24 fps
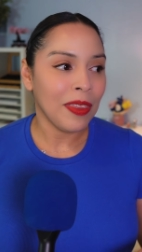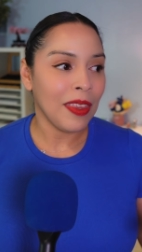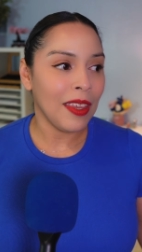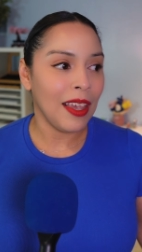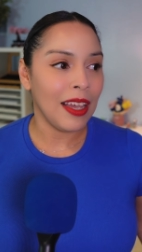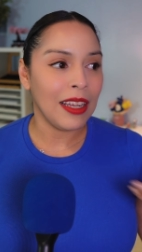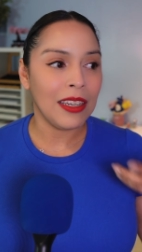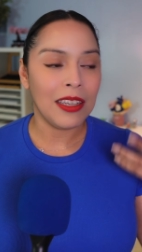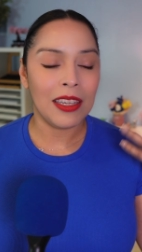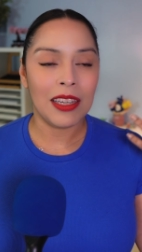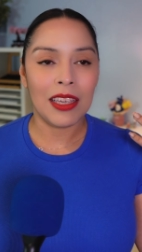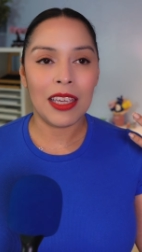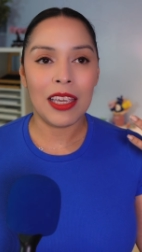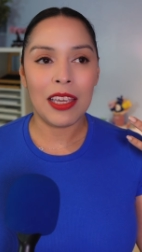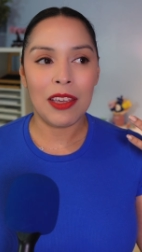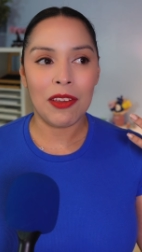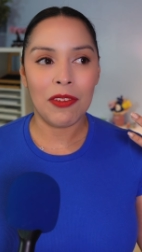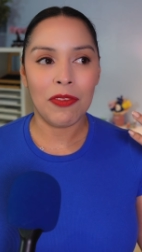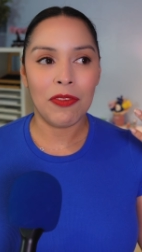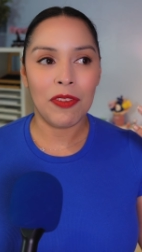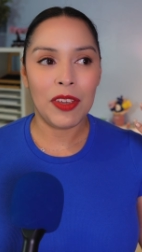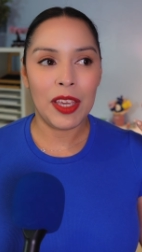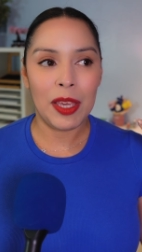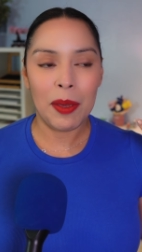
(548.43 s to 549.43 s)
And
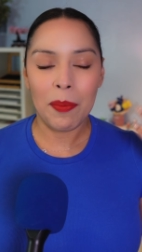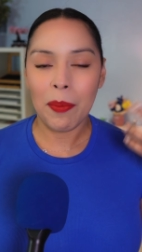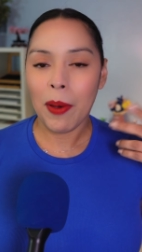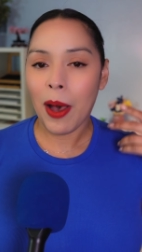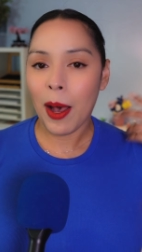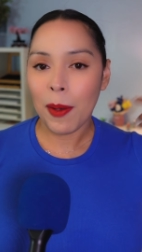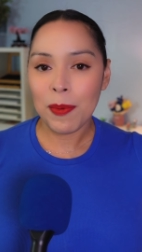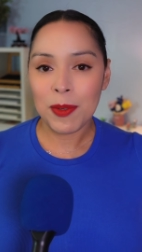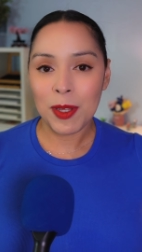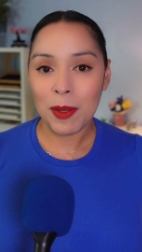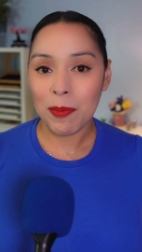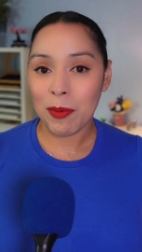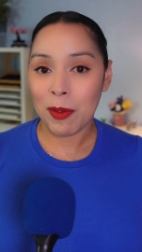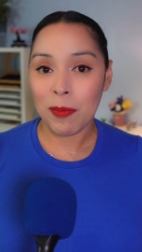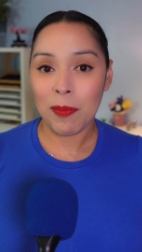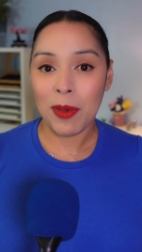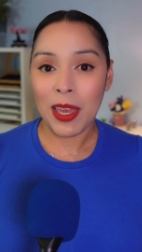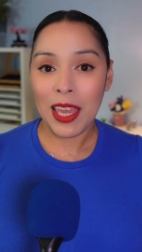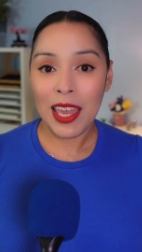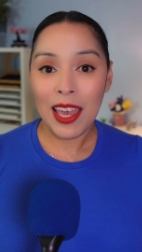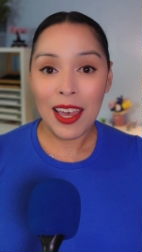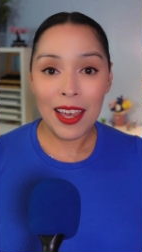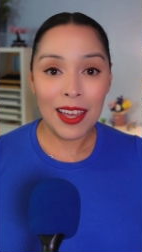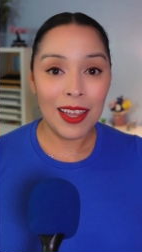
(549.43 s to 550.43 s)
if it pops up in
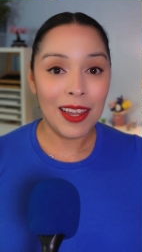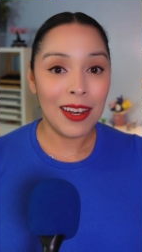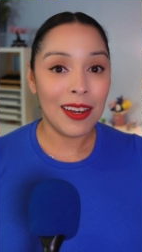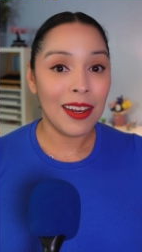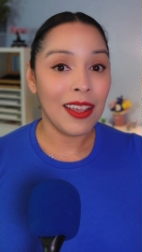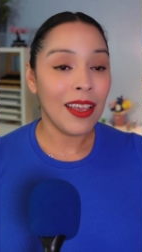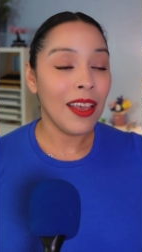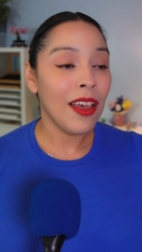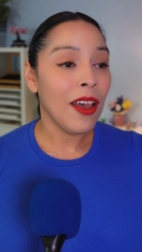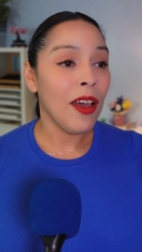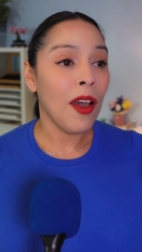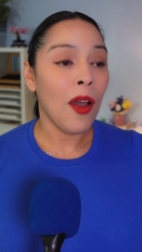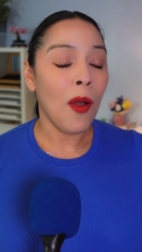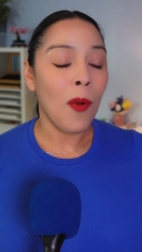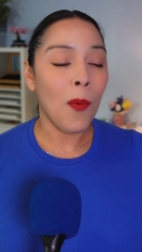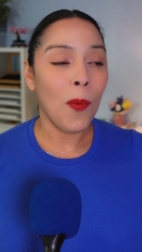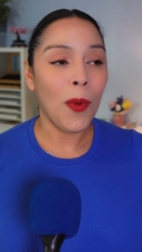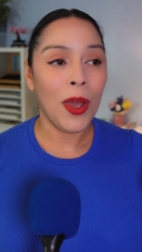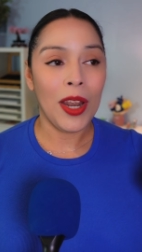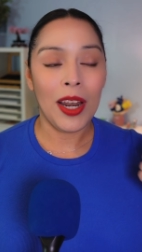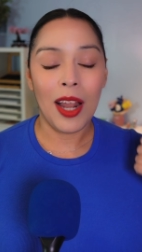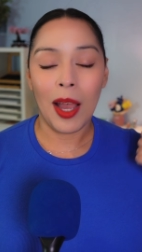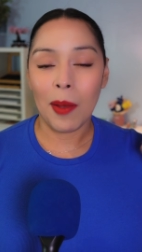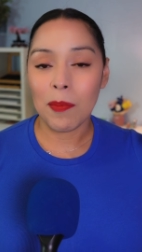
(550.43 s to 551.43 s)
my head
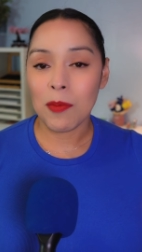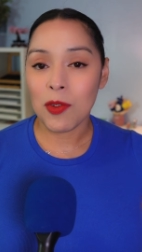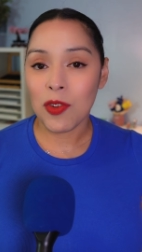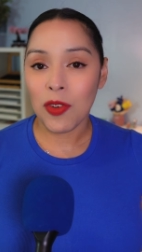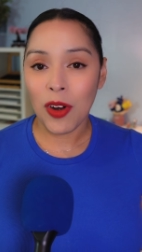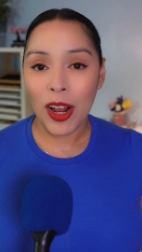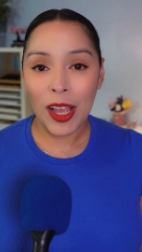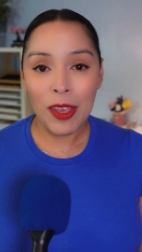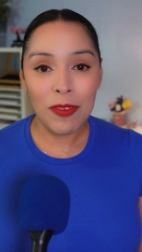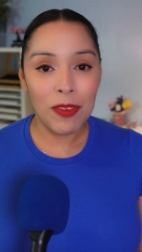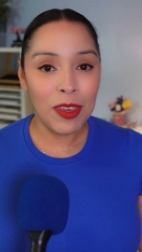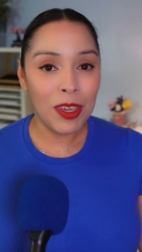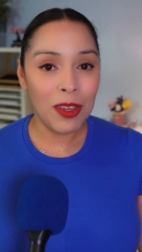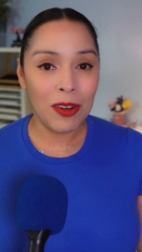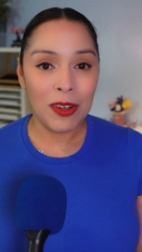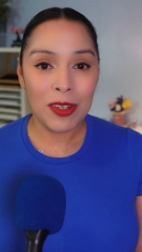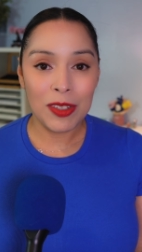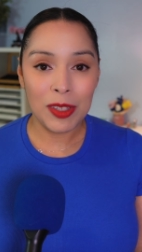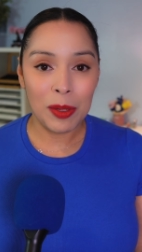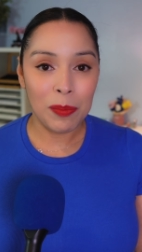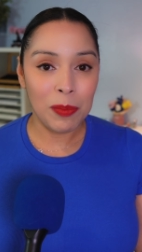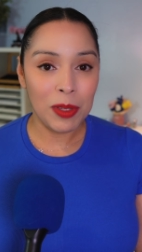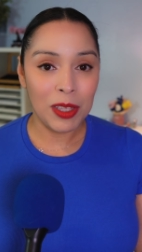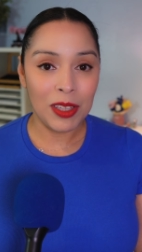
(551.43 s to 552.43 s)
when I'm driving or
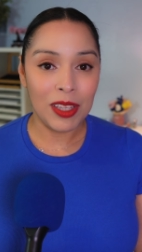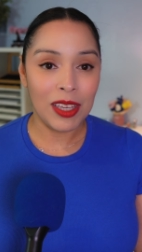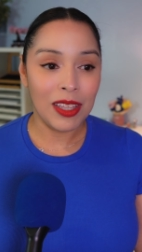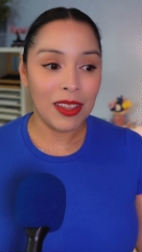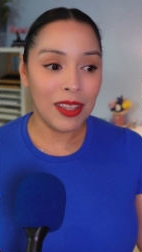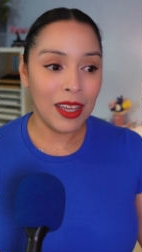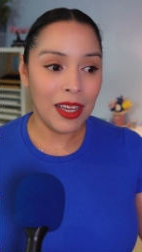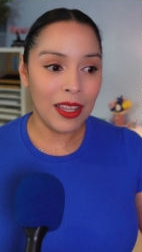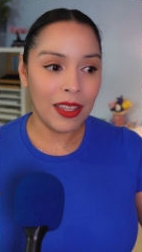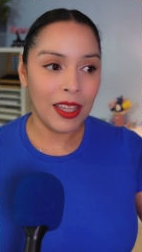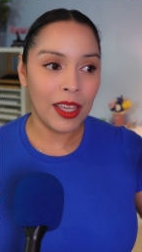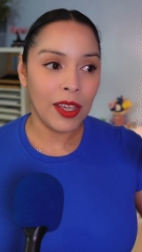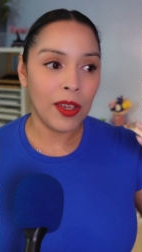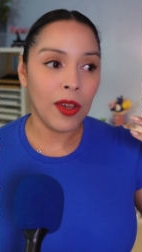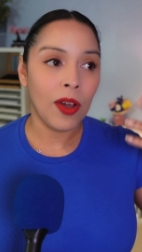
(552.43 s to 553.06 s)
something like that,